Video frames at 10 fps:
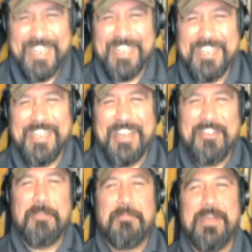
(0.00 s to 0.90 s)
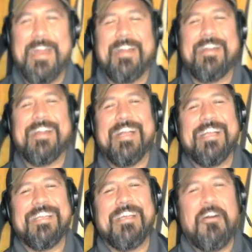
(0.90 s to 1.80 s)
Yona bear.
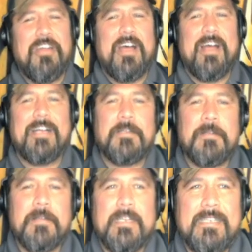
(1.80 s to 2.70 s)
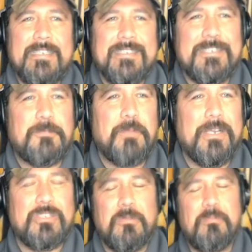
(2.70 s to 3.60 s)
Yona is a
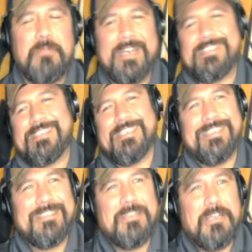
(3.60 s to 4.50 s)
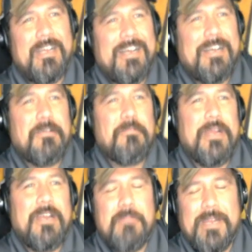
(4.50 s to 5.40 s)
special medicine.
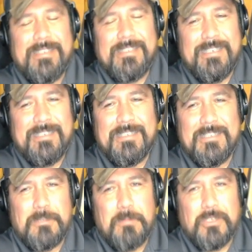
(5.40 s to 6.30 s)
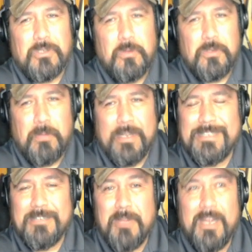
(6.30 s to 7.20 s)
Bear medicine is a special
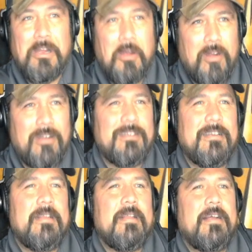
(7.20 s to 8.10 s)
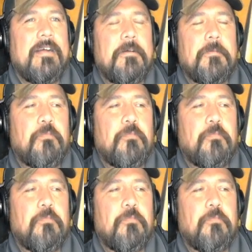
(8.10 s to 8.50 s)
place in my heart. Um,